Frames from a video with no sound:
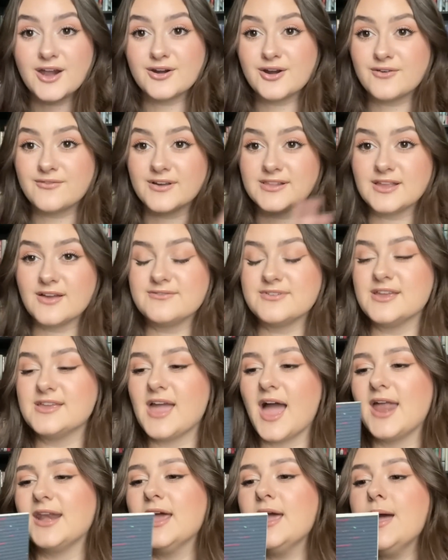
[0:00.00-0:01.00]
don't know if I love you
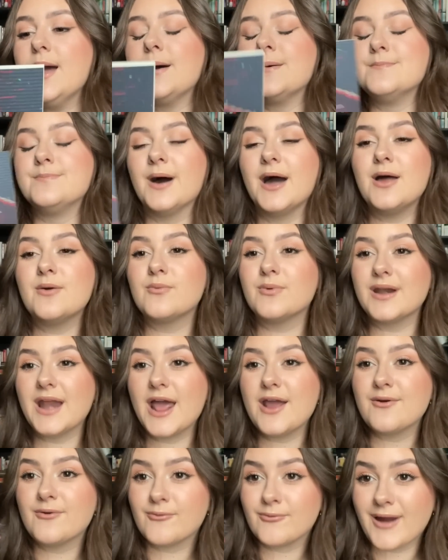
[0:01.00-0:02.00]
yet, but when
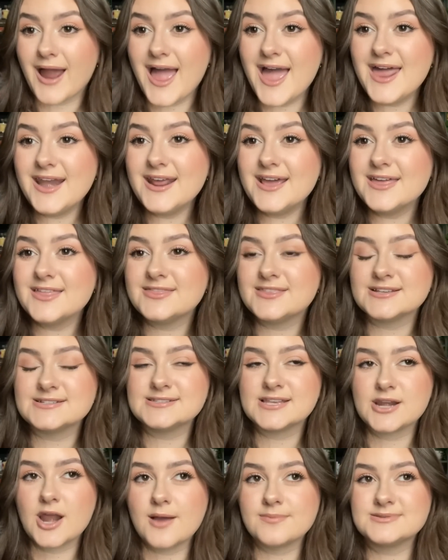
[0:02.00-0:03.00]
I read the
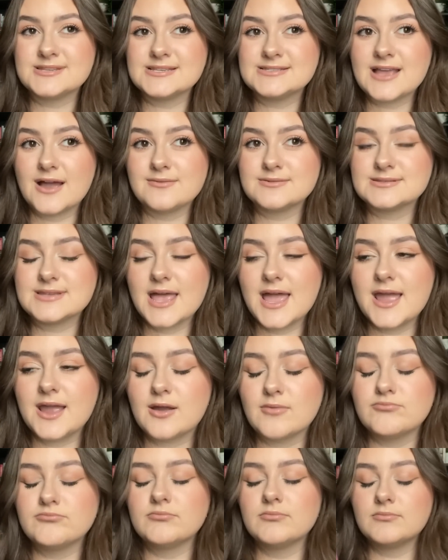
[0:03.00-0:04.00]
synopsis, I was
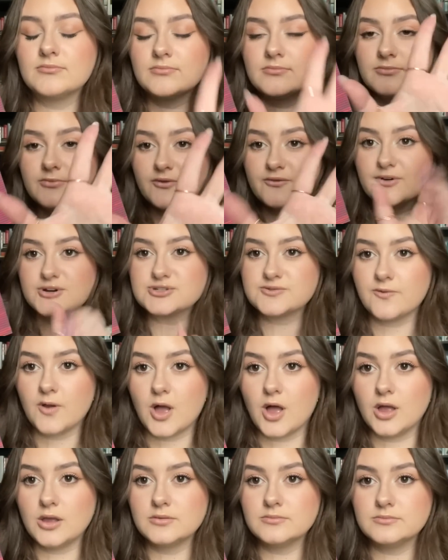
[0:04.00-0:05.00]
like, first of
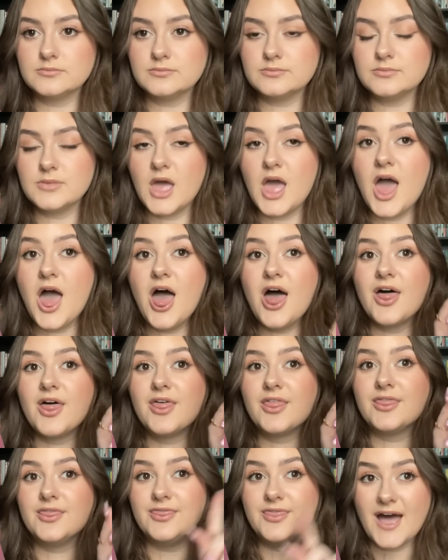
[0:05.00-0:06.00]
all,
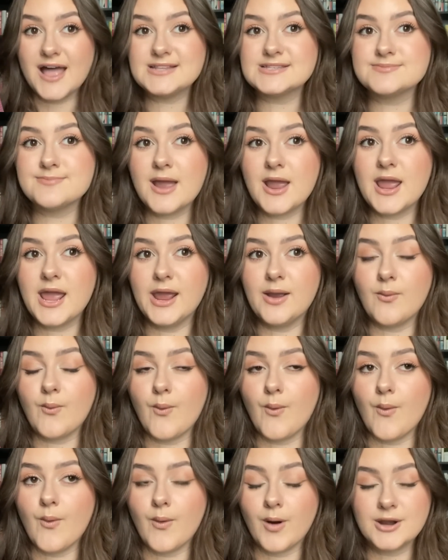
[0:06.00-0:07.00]
that's my
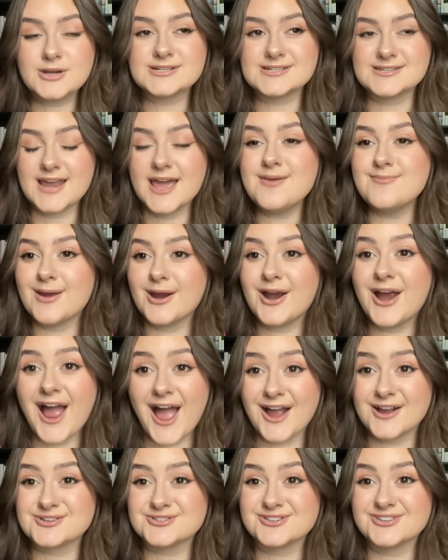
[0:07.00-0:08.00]
worst nightmare,
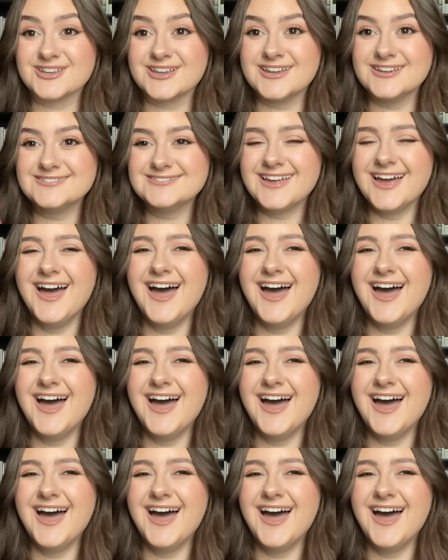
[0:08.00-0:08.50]
actually.